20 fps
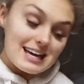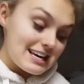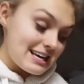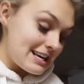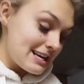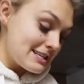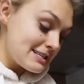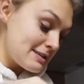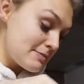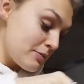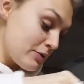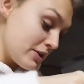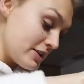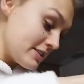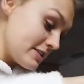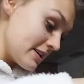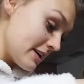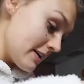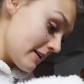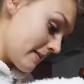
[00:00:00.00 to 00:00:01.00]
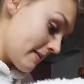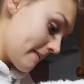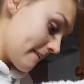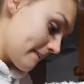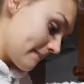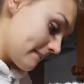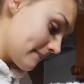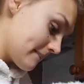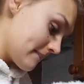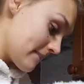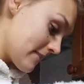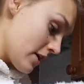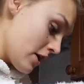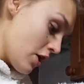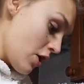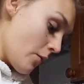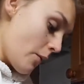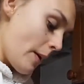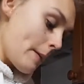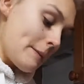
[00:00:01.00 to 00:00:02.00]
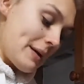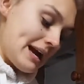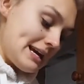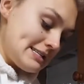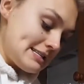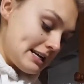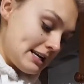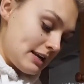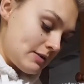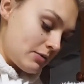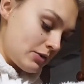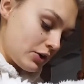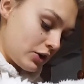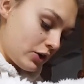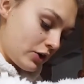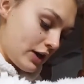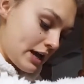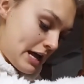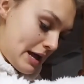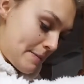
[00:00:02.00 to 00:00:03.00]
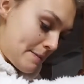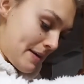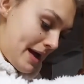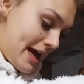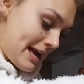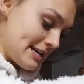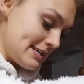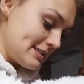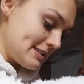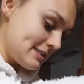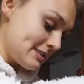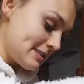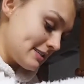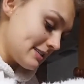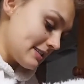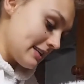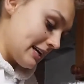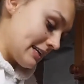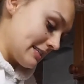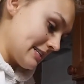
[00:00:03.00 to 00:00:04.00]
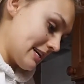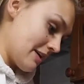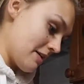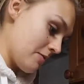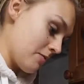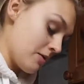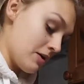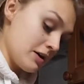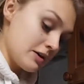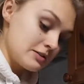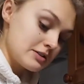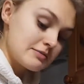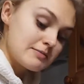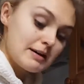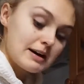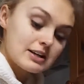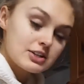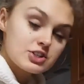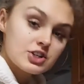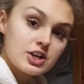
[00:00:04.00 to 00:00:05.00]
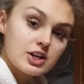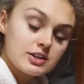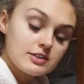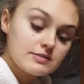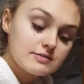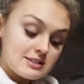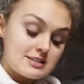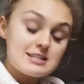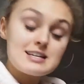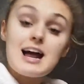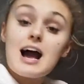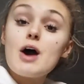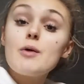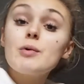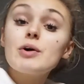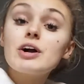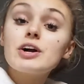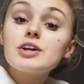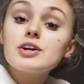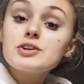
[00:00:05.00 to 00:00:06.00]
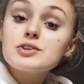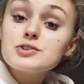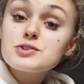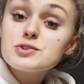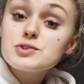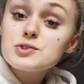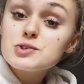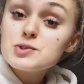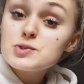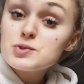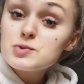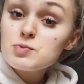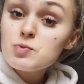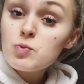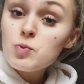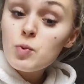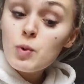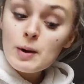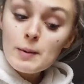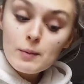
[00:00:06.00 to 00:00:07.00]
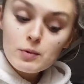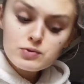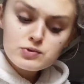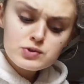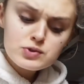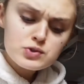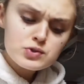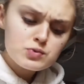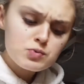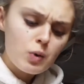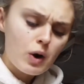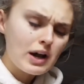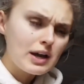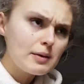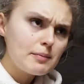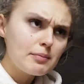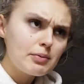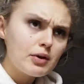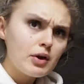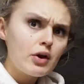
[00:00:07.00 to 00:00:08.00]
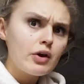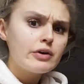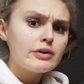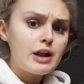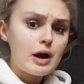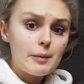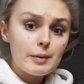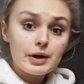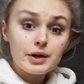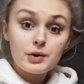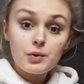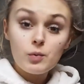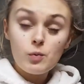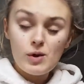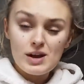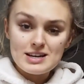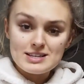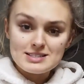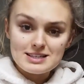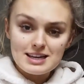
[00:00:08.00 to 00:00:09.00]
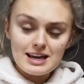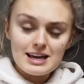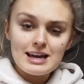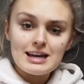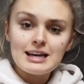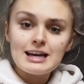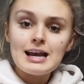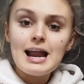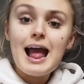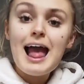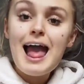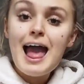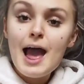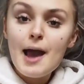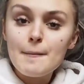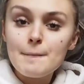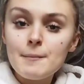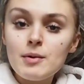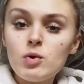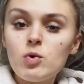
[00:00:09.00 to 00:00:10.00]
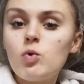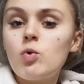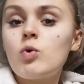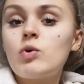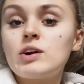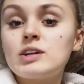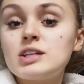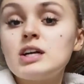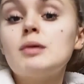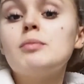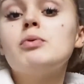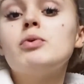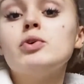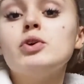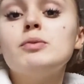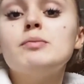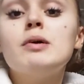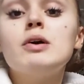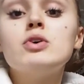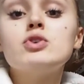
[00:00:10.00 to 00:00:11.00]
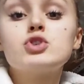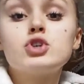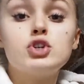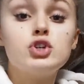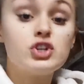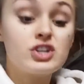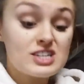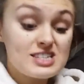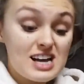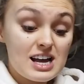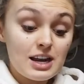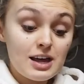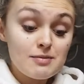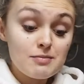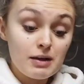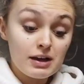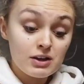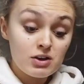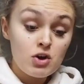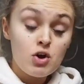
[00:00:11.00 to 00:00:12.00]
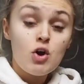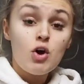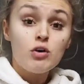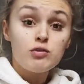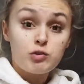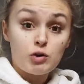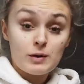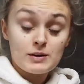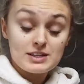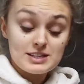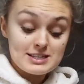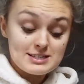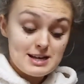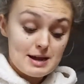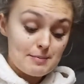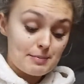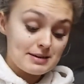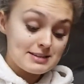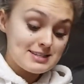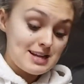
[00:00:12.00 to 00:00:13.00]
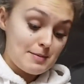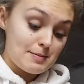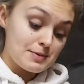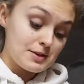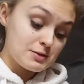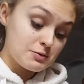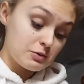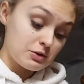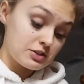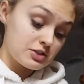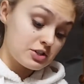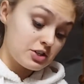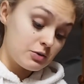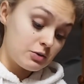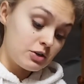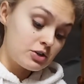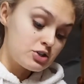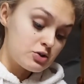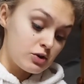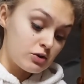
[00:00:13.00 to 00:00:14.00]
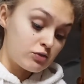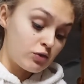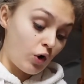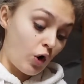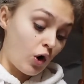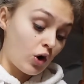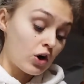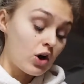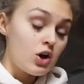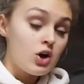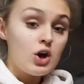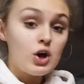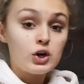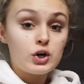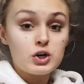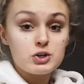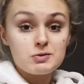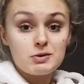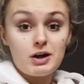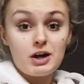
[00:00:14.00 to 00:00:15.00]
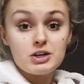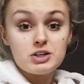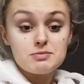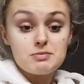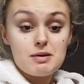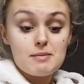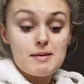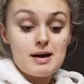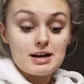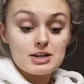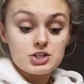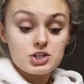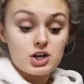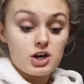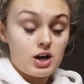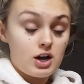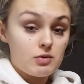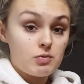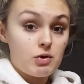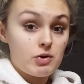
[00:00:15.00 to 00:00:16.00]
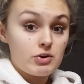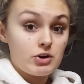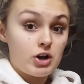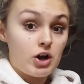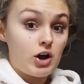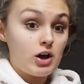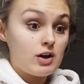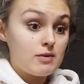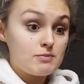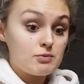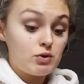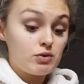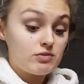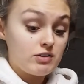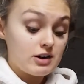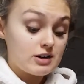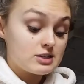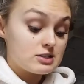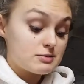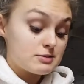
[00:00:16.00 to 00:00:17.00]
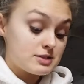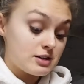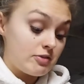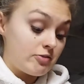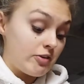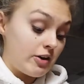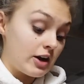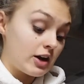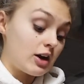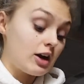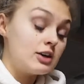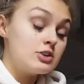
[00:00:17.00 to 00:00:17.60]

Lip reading: Easy breezy. We basically want to create a paste. That's how it works in matcha. So now we're going to swipe. Now we're going to whisk in an M or a W motion. You can tell I'm like following this step by step in this one because I don't want to do it wrong, because when I do my matcha, I won't lie, I'm not very specific.